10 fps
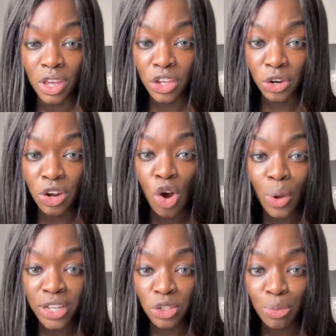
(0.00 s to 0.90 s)
you're
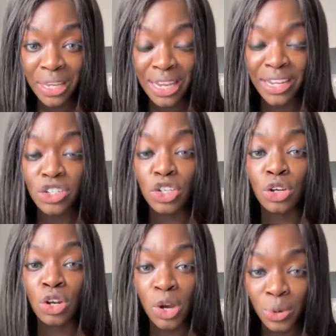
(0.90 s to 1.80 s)
going to begin to
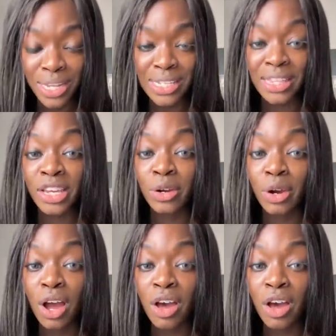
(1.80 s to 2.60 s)
notice that there are